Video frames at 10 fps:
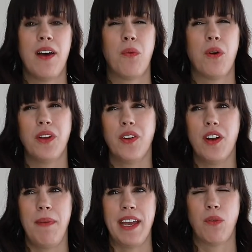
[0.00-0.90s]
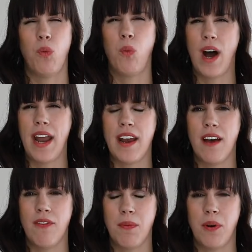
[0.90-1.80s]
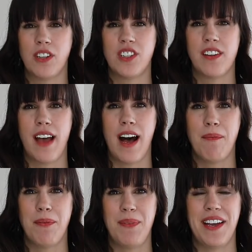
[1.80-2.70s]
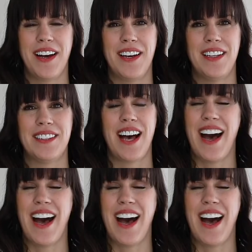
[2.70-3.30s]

We're only going to bake one of the portions up because